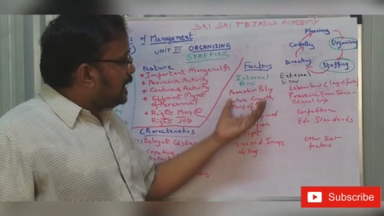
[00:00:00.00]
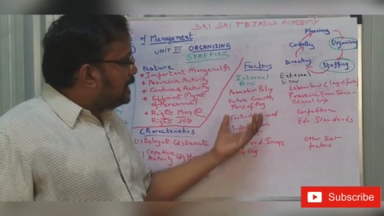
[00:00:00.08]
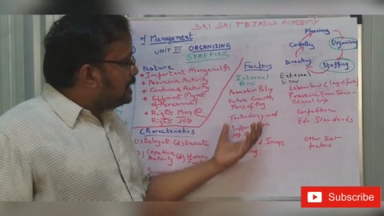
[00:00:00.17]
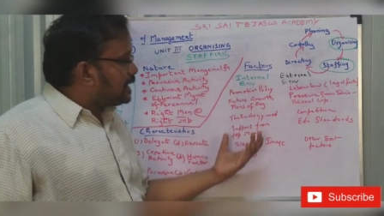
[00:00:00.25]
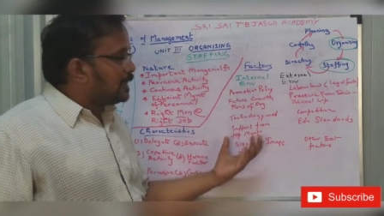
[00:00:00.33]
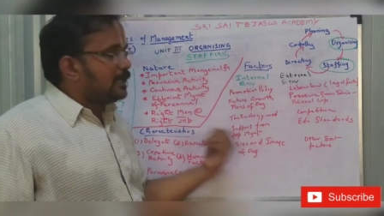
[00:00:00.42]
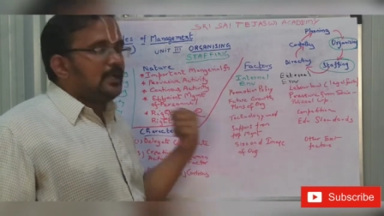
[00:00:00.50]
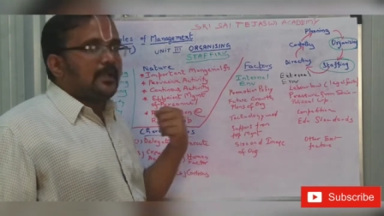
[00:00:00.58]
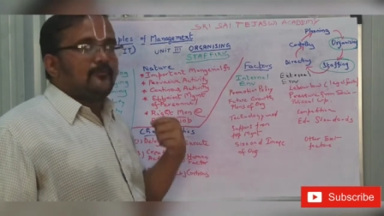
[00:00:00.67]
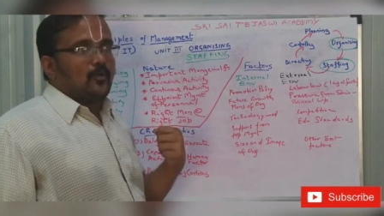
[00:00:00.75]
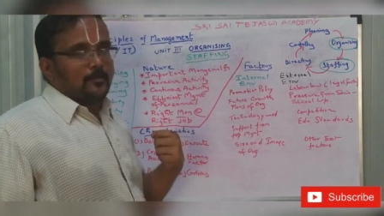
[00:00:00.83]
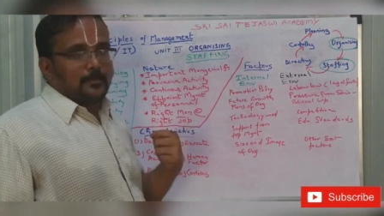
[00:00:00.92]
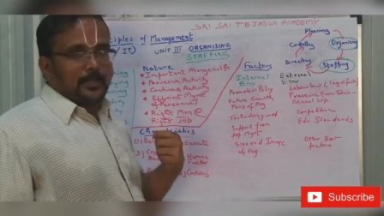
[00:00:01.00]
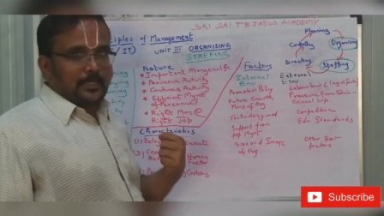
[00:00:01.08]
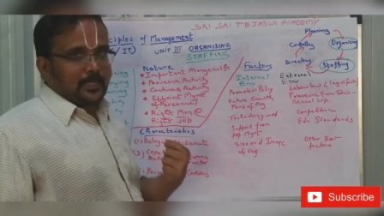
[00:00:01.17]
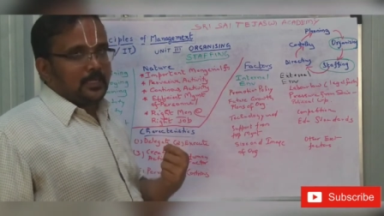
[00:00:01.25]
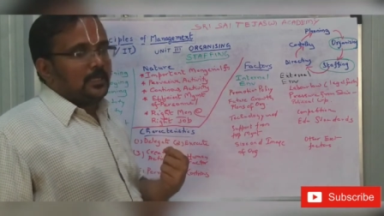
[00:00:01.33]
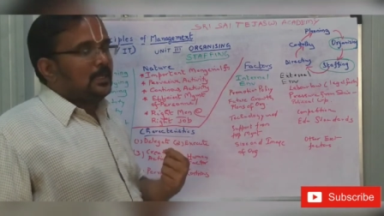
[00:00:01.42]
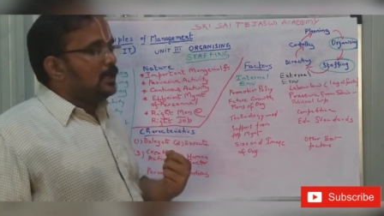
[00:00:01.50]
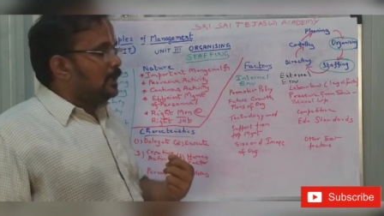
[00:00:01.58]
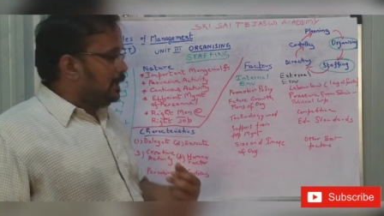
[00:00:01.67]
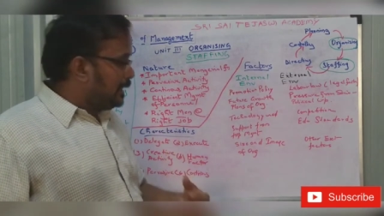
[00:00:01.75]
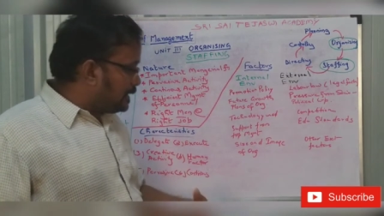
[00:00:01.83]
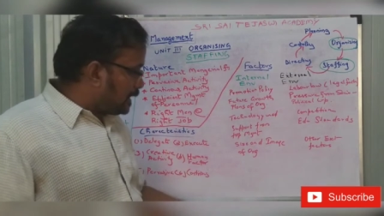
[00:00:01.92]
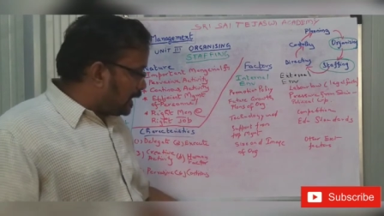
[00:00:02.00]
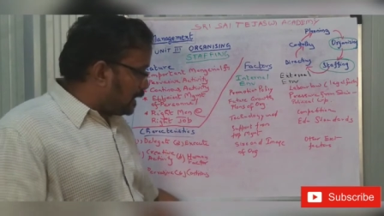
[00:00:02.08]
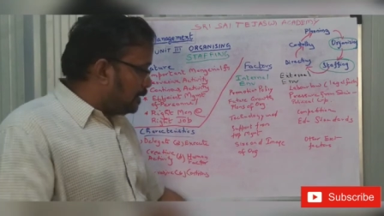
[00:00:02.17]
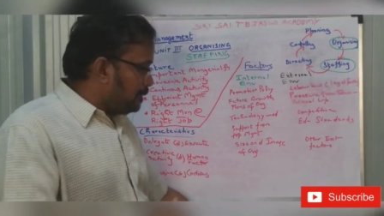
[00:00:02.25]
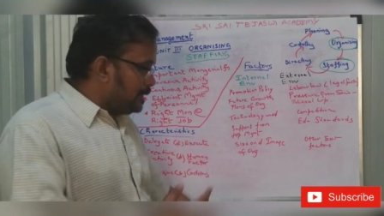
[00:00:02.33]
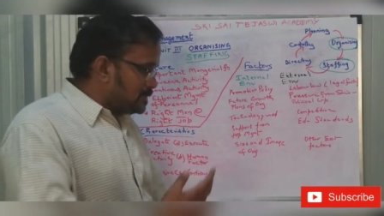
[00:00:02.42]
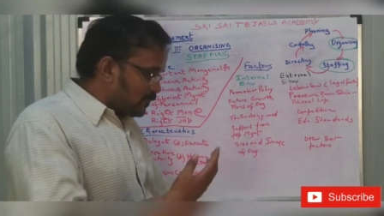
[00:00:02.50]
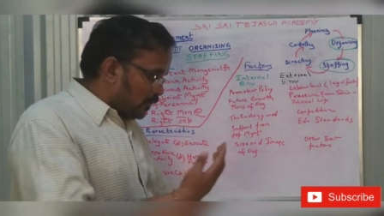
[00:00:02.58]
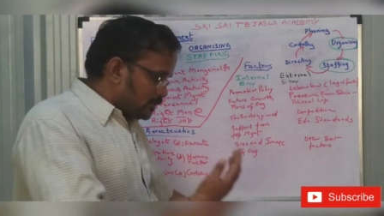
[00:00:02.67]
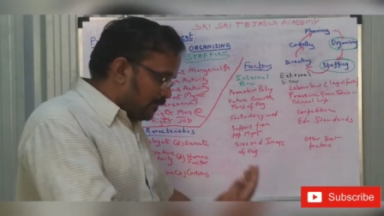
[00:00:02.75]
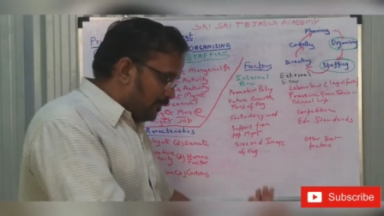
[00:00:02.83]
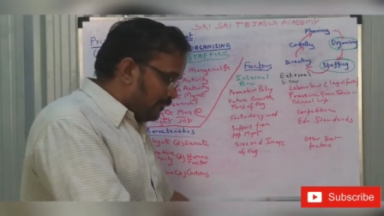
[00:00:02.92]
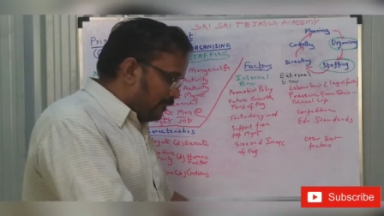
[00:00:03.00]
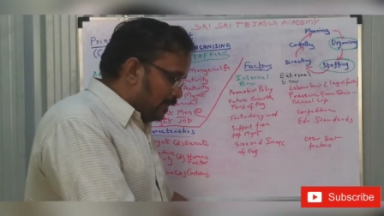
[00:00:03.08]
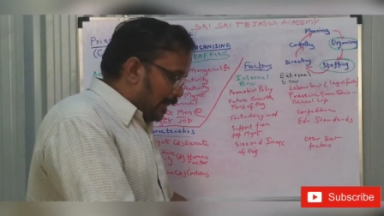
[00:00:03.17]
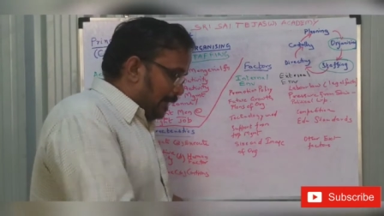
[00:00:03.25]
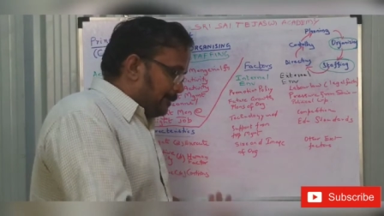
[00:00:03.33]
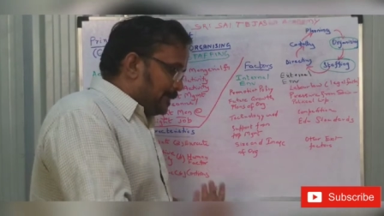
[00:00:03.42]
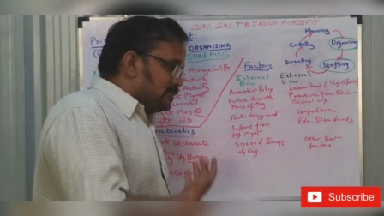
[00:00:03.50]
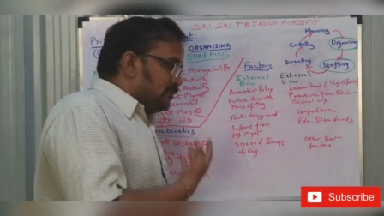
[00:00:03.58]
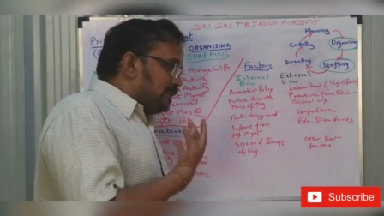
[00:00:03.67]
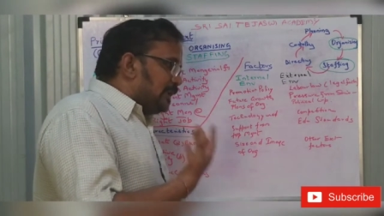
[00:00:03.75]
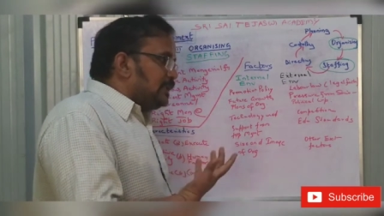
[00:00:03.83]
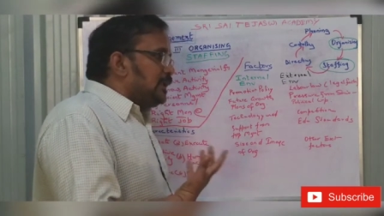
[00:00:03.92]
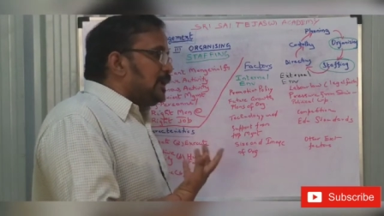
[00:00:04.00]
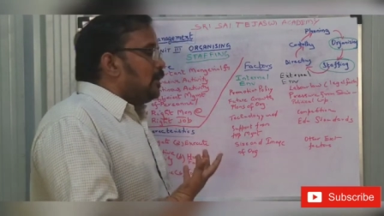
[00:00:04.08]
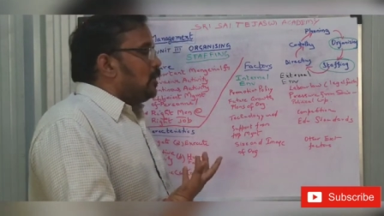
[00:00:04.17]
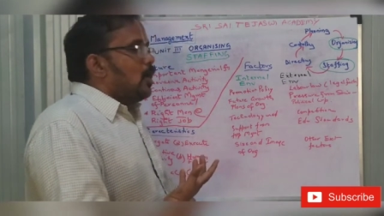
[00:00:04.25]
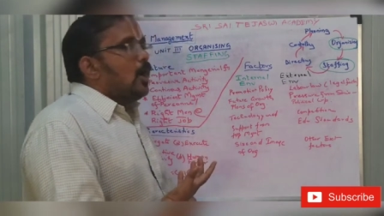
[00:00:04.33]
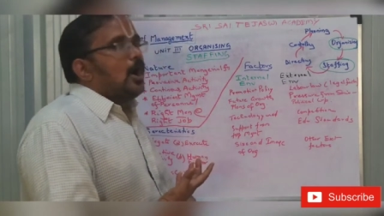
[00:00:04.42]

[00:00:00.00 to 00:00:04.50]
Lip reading: the internal environment. Internally, whatever happens within the